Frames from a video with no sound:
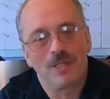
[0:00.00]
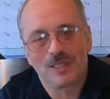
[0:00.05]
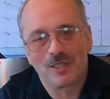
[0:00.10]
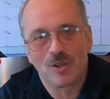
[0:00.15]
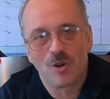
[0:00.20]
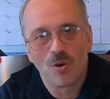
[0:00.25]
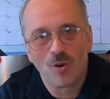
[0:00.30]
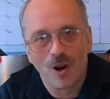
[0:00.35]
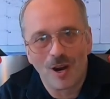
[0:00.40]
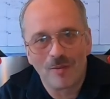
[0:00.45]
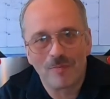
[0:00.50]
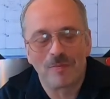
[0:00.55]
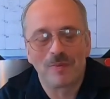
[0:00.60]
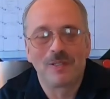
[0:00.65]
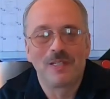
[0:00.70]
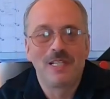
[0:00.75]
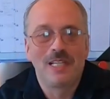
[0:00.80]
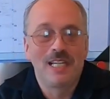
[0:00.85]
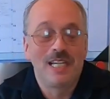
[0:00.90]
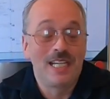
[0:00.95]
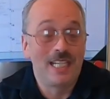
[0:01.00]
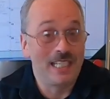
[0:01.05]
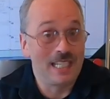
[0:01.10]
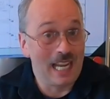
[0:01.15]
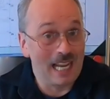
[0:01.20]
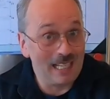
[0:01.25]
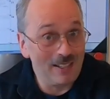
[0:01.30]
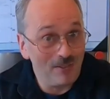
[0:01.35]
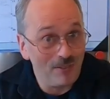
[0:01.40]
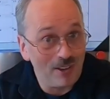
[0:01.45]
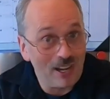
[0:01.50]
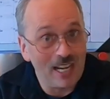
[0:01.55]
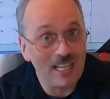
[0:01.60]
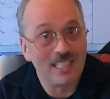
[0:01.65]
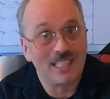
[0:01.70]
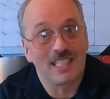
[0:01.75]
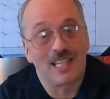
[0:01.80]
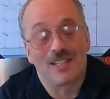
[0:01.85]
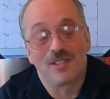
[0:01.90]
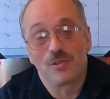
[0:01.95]
Co-op in
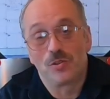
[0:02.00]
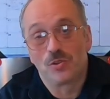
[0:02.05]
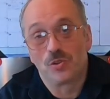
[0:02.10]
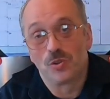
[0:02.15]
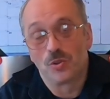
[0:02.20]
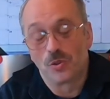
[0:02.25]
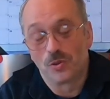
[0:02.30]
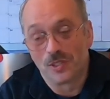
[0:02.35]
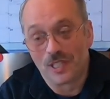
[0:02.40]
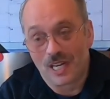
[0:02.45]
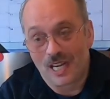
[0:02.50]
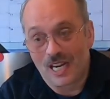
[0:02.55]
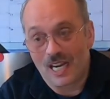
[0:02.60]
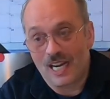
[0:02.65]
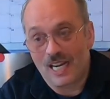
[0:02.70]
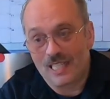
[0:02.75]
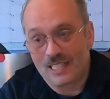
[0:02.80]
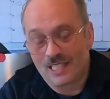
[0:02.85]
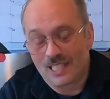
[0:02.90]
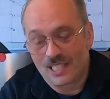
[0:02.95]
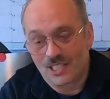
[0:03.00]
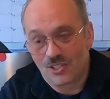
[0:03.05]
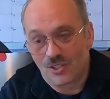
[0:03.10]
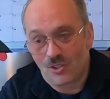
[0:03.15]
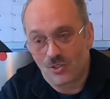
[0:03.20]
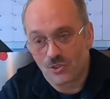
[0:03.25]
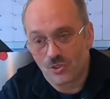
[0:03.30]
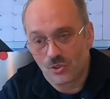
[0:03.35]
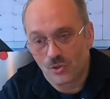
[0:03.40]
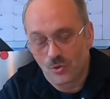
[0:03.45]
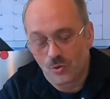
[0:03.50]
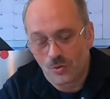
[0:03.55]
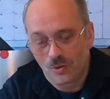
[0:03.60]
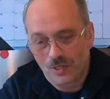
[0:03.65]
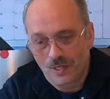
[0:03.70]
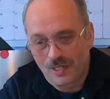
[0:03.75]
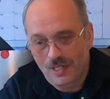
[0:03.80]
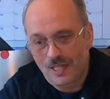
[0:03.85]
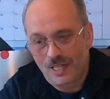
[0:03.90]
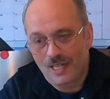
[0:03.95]
Halifax. I used to go there, and there's
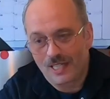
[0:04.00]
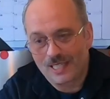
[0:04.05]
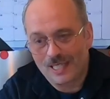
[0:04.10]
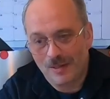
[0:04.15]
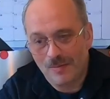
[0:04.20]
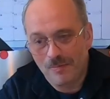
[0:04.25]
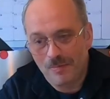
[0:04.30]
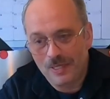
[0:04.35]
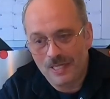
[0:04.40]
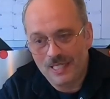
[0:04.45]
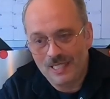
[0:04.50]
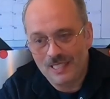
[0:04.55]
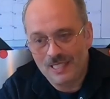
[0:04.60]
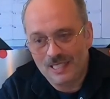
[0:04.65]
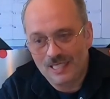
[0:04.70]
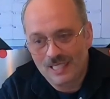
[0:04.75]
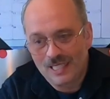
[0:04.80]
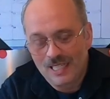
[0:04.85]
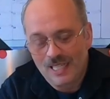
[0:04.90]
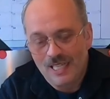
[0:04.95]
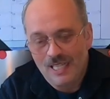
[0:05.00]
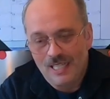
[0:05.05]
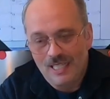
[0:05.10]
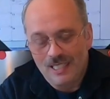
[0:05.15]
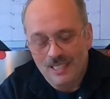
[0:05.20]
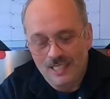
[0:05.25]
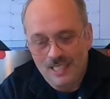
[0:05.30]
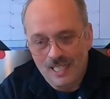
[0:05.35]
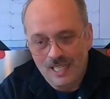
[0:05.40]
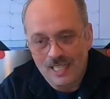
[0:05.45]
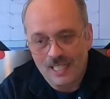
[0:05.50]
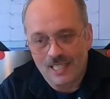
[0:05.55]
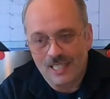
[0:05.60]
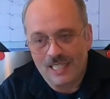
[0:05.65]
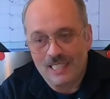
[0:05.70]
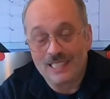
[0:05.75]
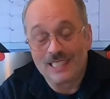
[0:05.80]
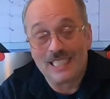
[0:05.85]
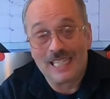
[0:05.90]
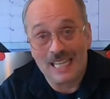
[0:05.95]
also camping gear
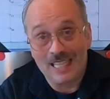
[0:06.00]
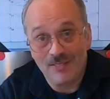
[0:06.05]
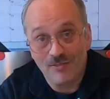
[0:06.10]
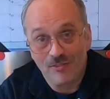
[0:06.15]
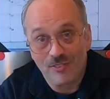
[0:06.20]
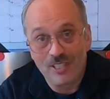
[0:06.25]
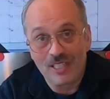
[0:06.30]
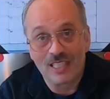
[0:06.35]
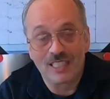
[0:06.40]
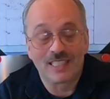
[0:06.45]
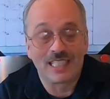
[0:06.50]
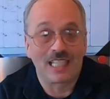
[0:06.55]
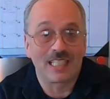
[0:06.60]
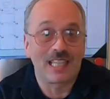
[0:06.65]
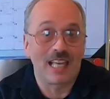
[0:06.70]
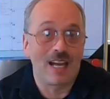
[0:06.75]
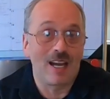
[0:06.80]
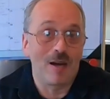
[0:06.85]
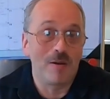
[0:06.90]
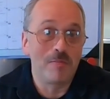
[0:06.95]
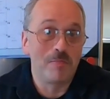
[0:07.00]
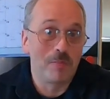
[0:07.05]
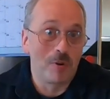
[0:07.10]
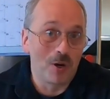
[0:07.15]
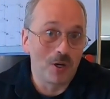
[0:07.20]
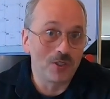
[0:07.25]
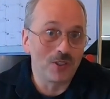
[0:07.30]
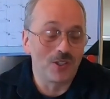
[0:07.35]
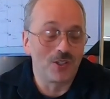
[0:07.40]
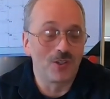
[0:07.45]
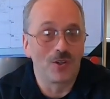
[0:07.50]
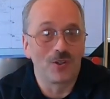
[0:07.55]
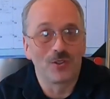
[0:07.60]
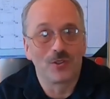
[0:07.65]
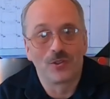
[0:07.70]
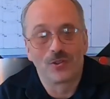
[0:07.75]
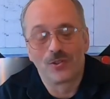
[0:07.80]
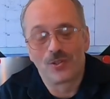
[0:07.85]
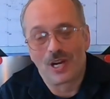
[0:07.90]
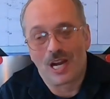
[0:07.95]
in Kenville that I bought
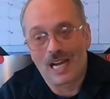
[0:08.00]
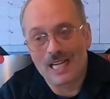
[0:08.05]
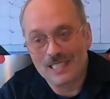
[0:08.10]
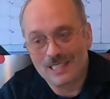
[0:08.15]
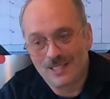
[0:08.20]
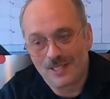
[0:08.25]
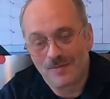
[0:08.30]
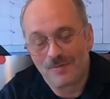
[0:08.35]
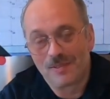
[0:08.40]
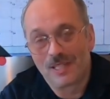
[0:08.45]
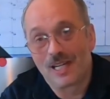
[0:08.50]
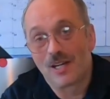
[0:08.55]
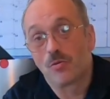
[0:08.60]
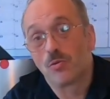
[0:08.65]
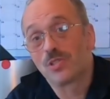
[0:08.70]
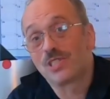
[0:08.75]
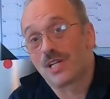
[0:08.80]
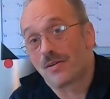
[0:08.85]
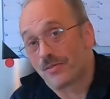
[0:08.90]
another item there, which